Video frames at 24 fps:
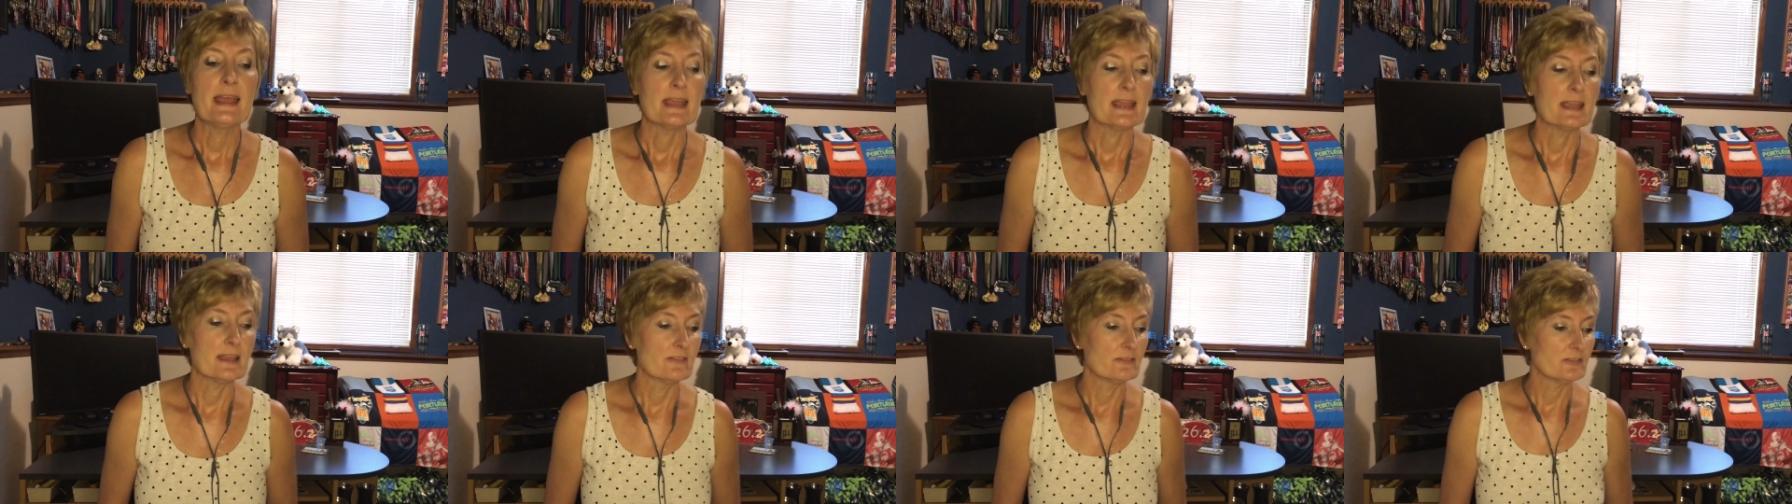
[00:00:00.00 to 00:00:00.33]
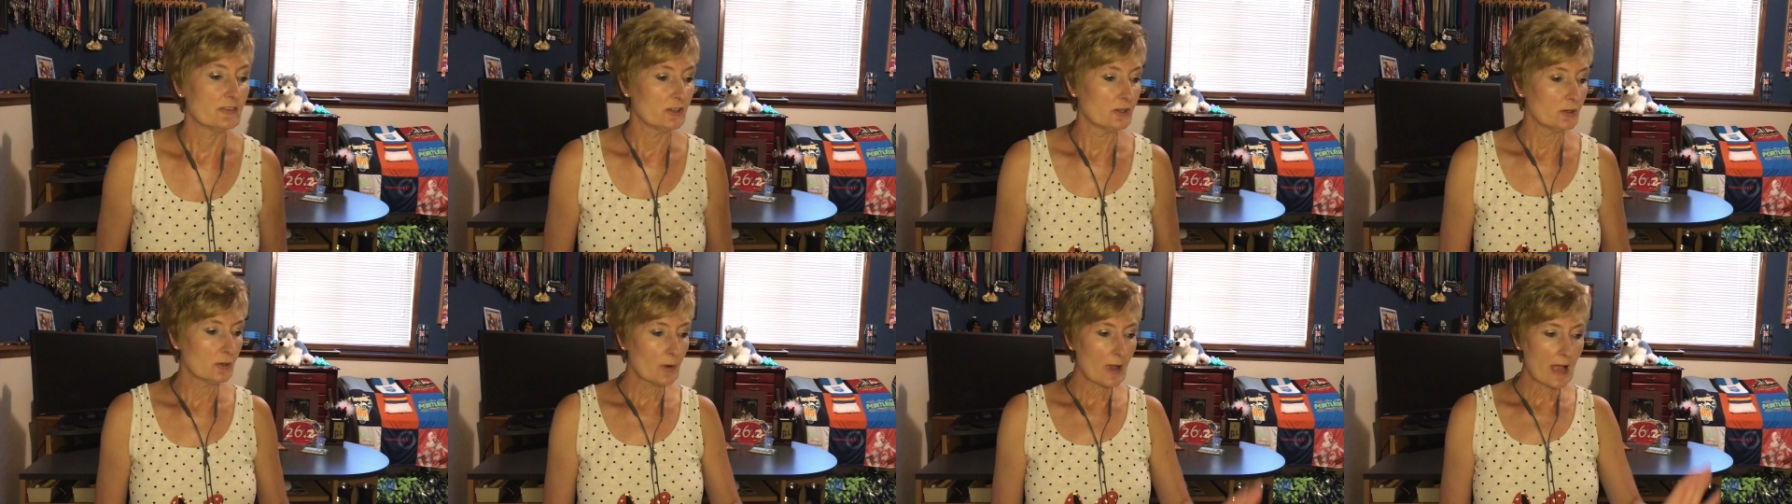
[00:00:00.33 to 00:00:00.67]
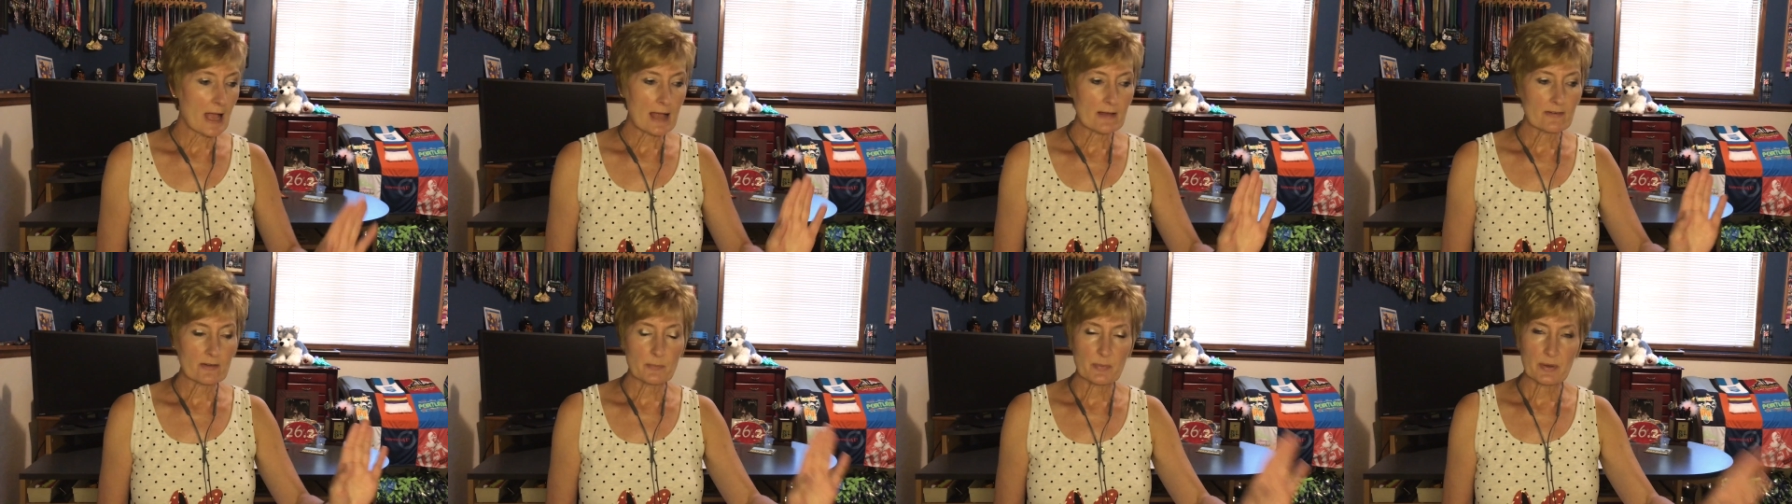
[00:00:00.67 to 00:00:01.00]
If you
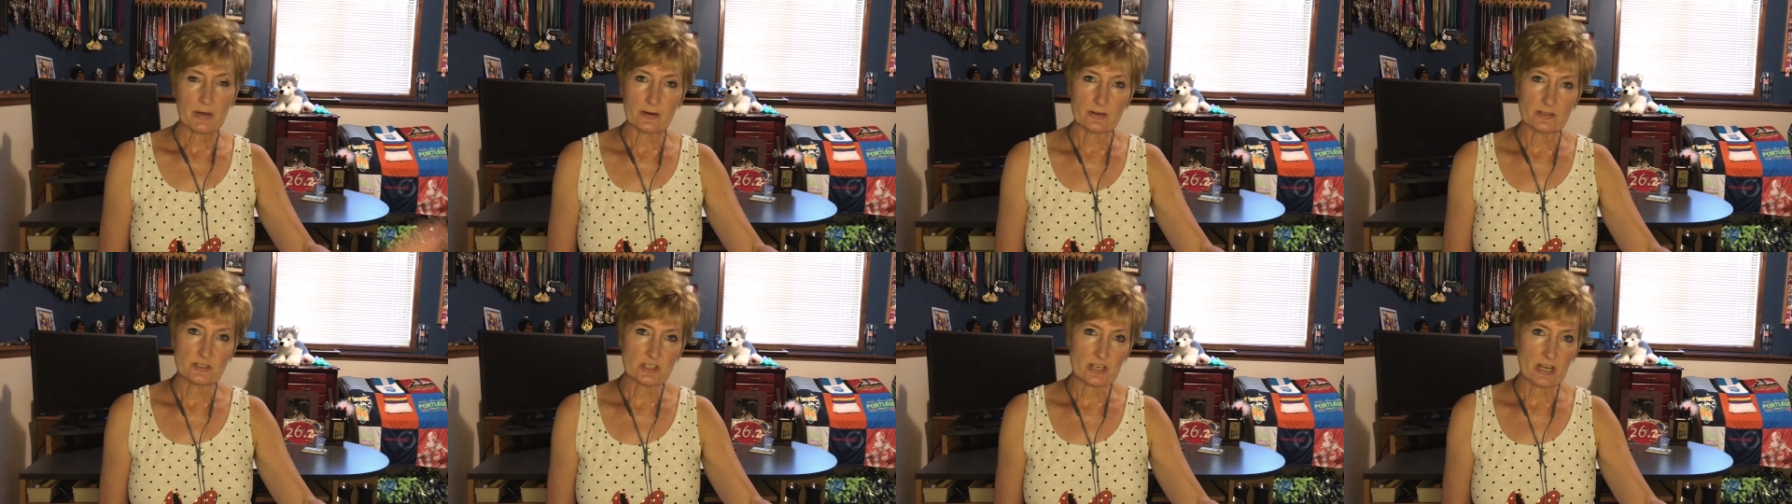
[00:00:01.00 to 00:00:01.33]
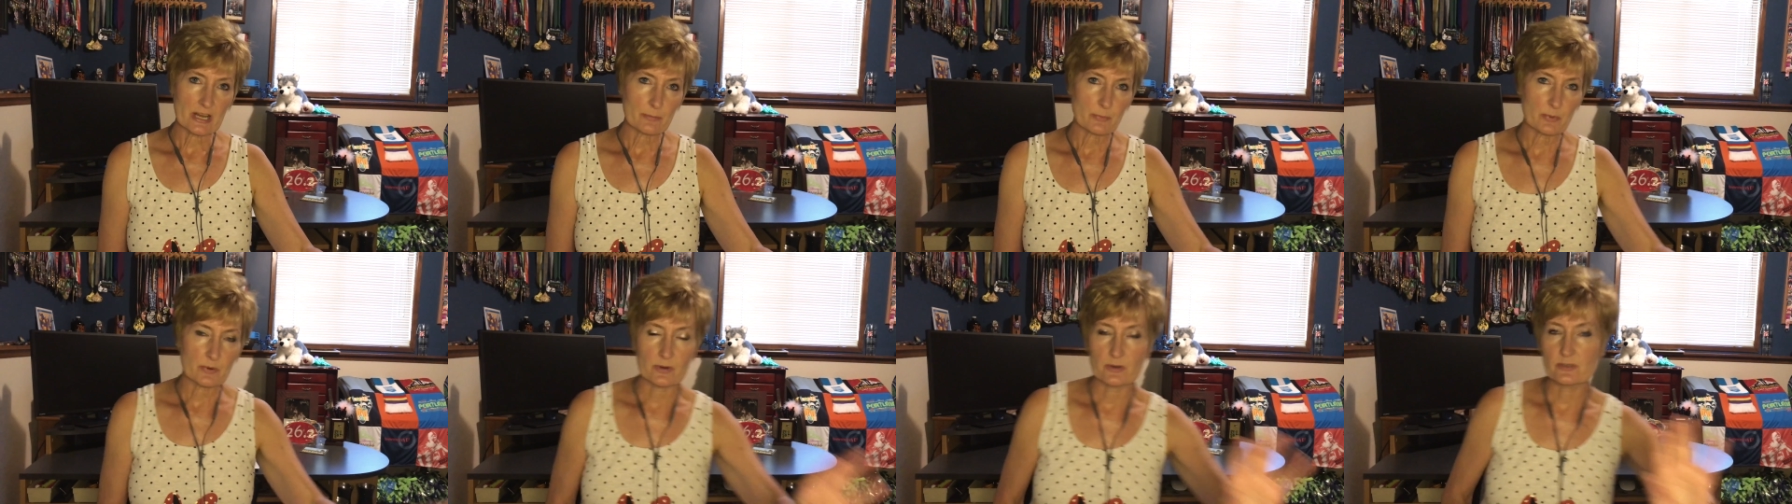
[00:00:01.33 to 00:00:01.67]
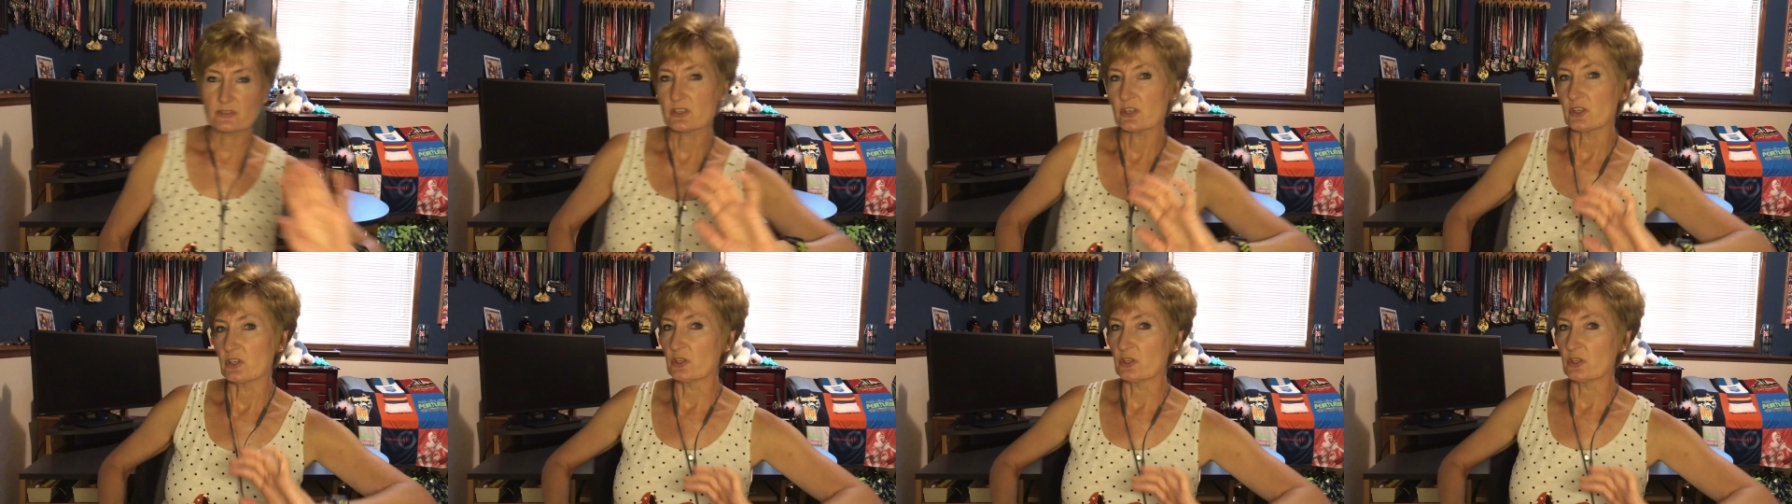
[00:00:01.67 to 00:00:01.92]
have a pair of Jaybirds,